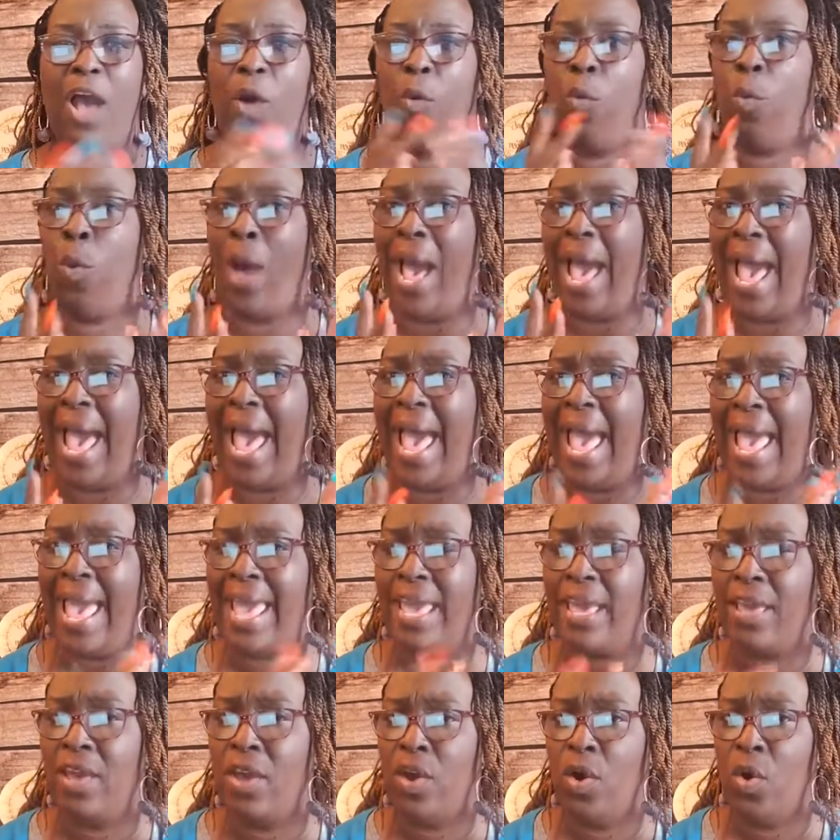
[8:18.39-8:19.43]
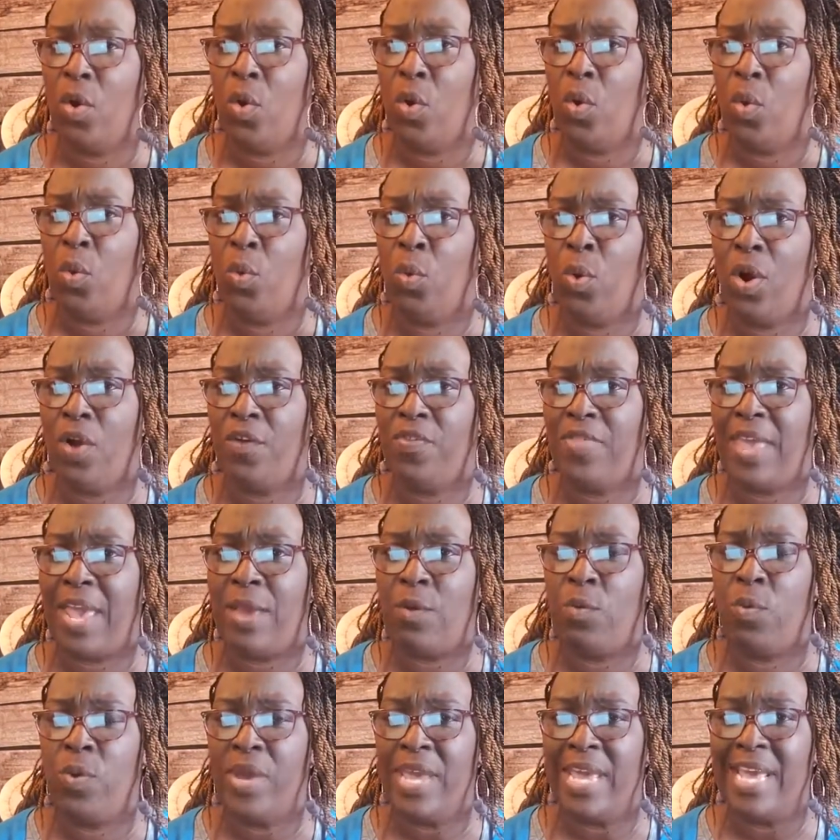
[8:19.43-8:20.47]
Why were
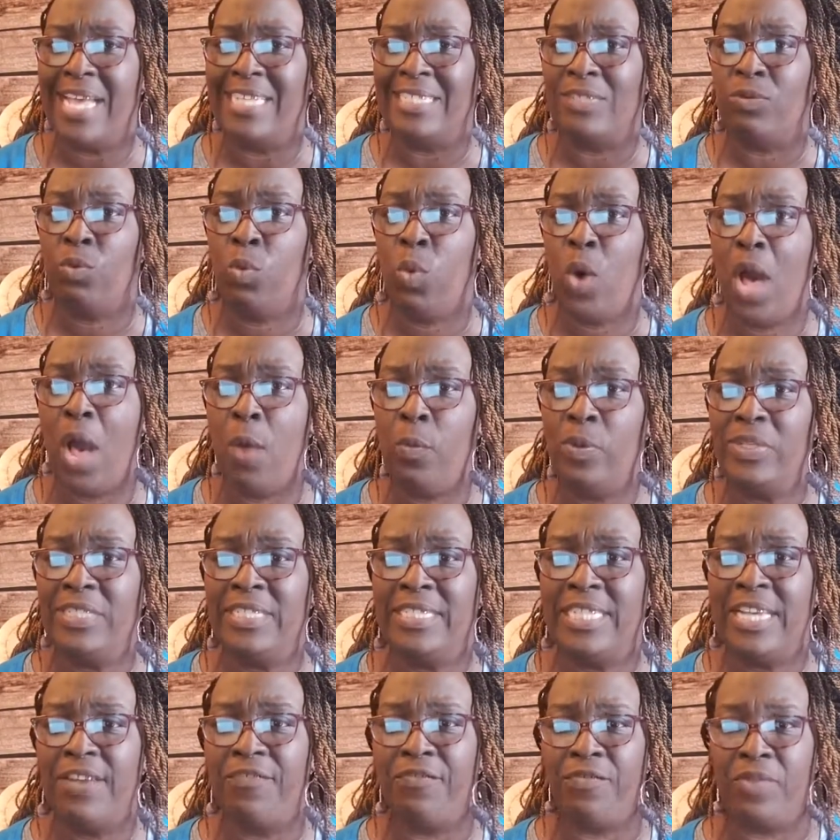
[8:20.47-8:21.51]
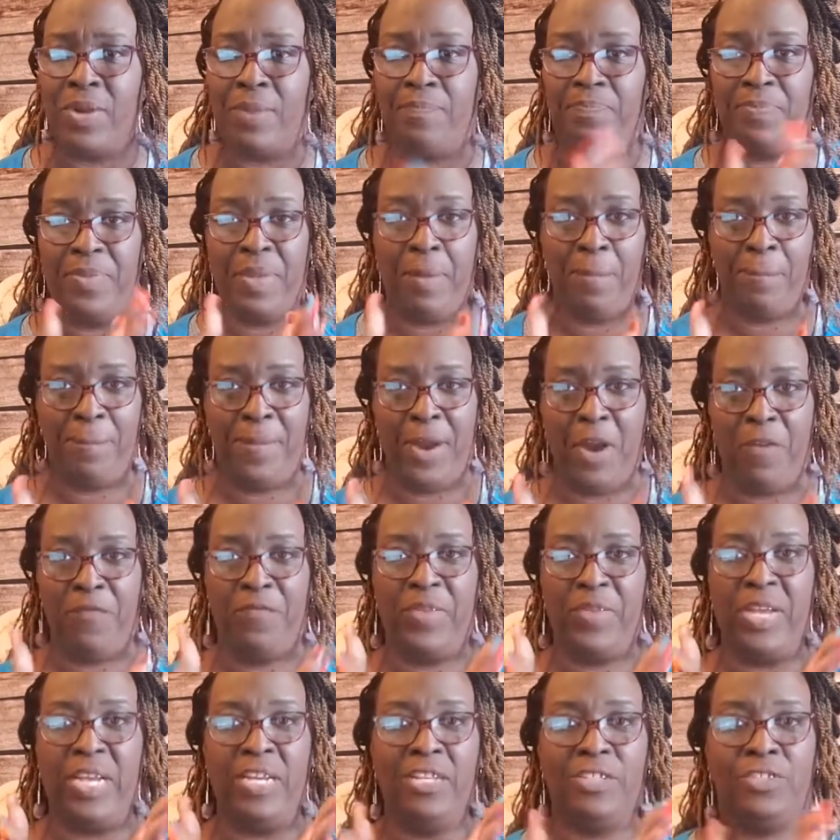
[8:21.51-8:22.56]
they wins? What was different?
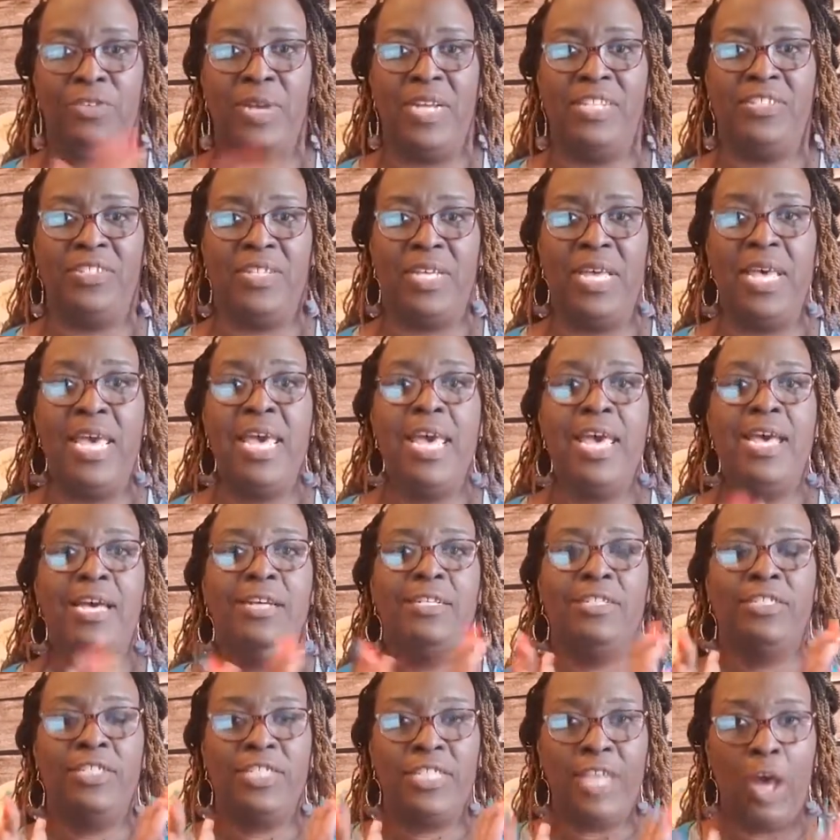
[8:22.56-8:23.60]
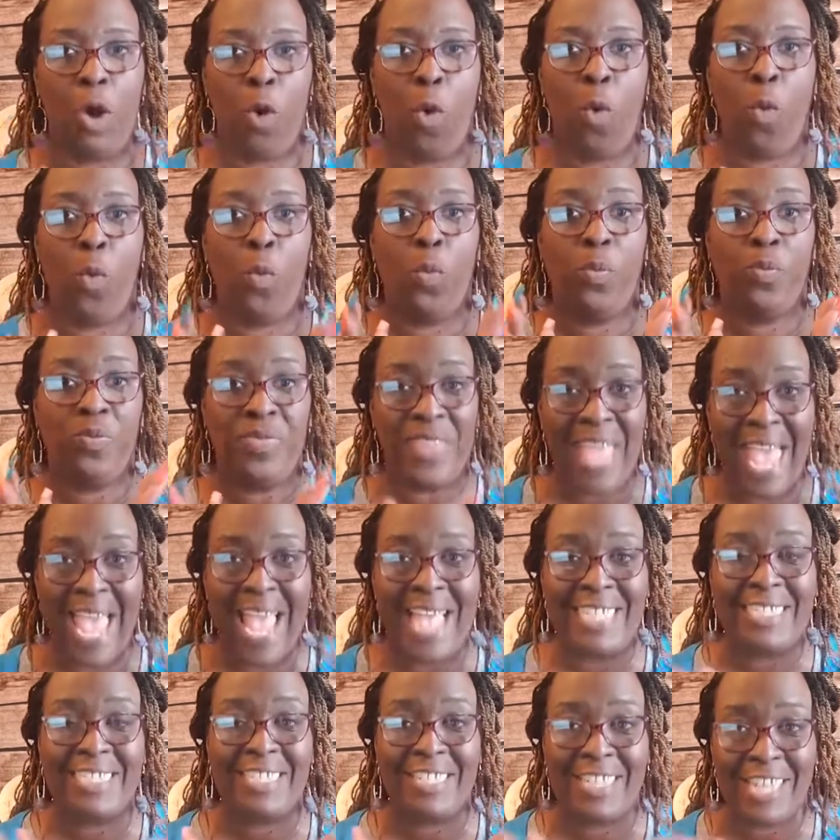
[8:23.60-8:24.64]
Perfect, Latresa. So
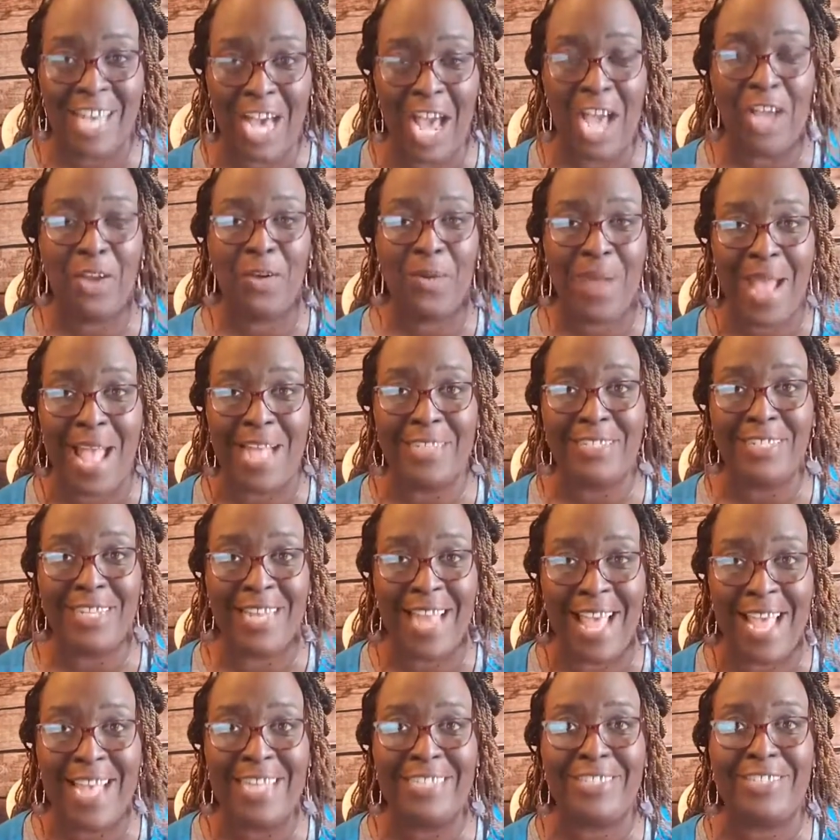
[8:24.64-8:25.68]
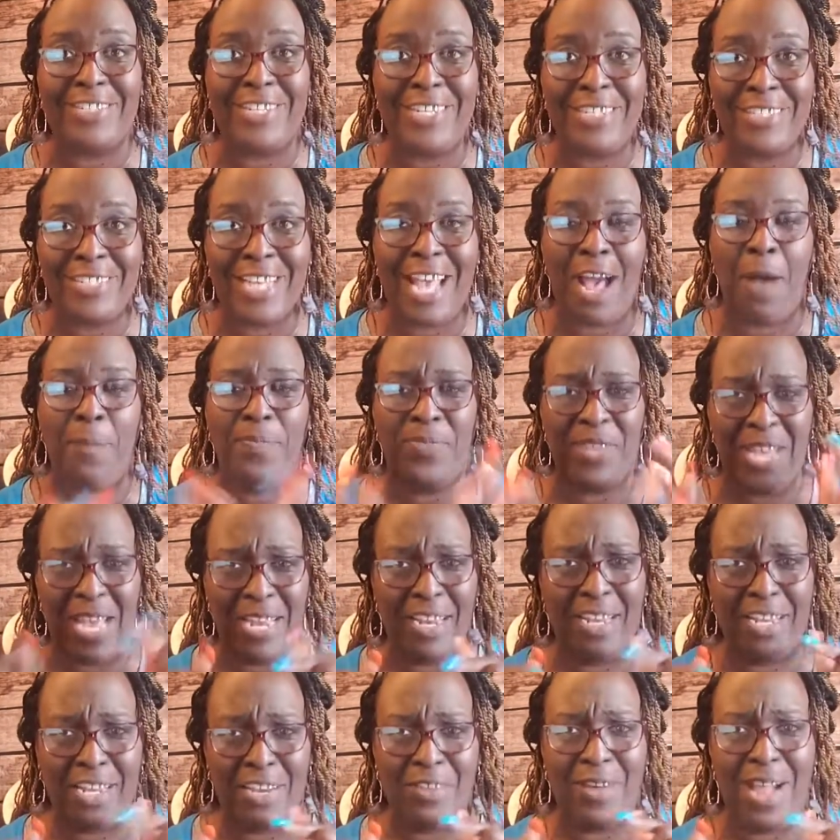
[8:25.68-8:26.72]
that's congratulations. Y'all tell
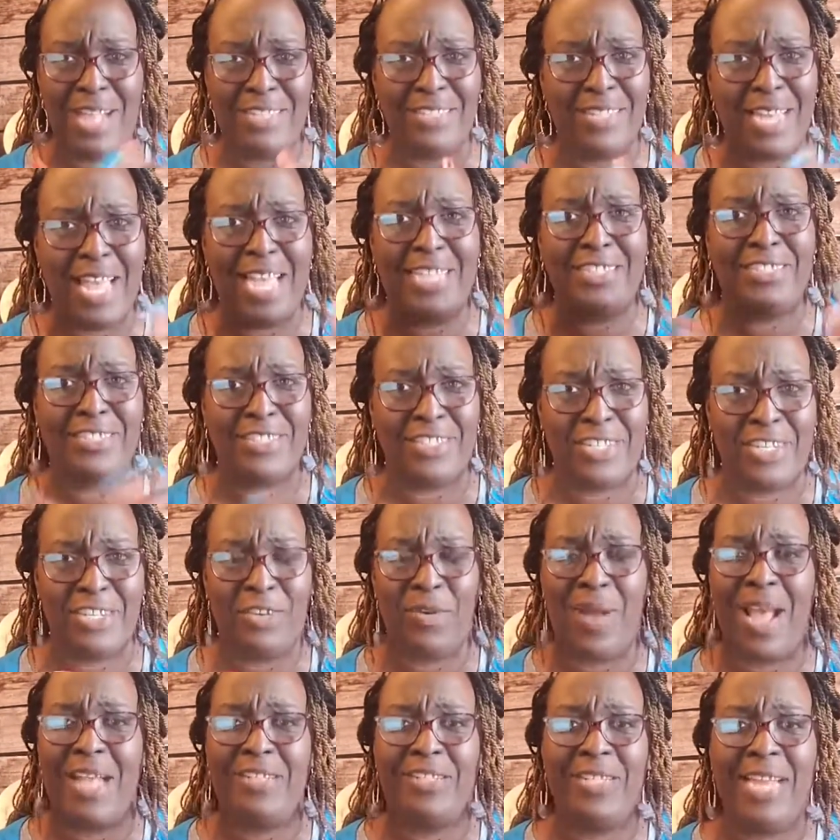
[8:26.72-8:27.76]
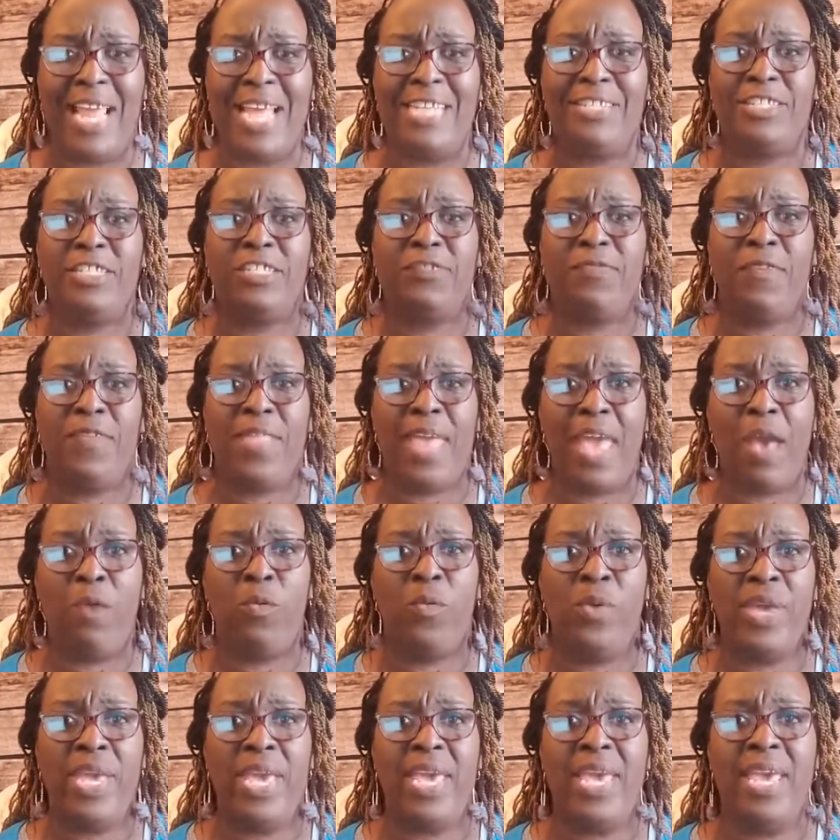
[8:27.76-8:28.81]
her congratulations. Congratulations for that
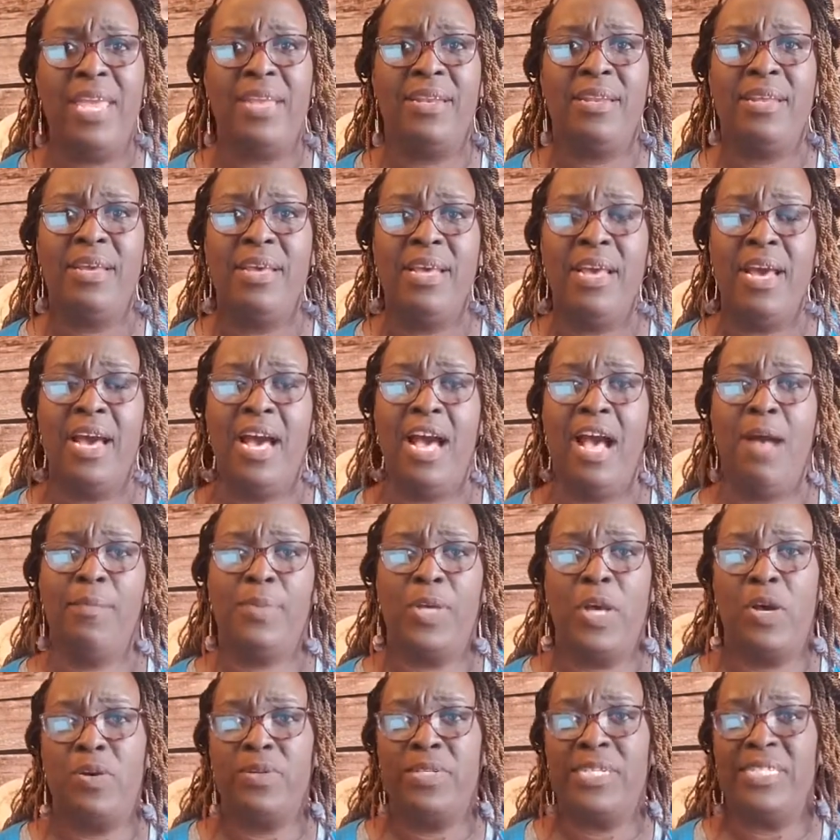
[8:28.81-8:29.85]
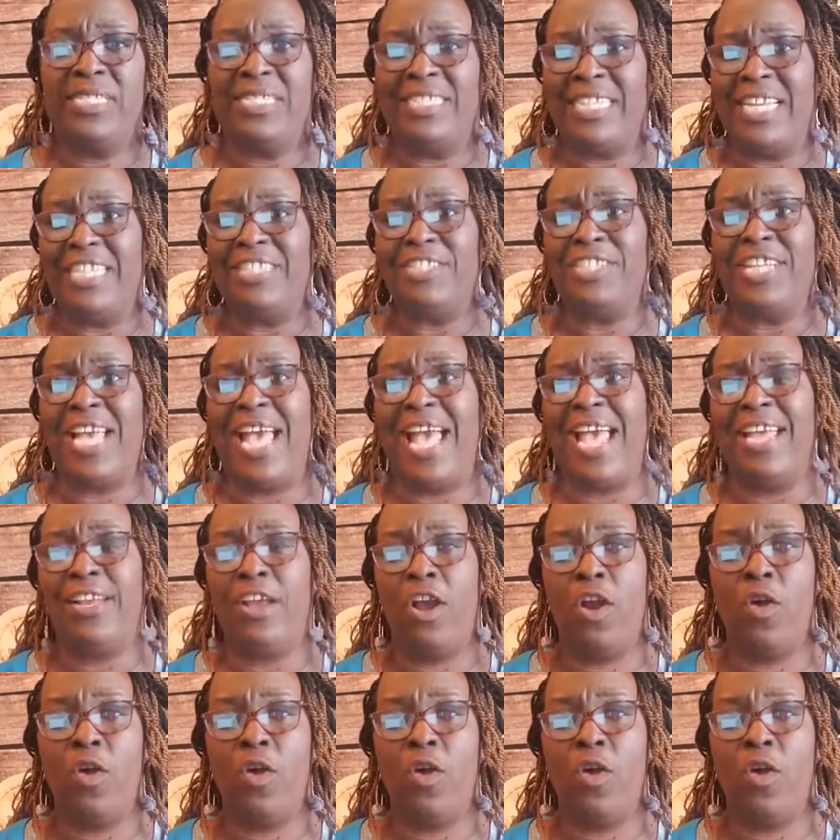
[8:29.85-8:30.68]
win, um, Golden Sunshine.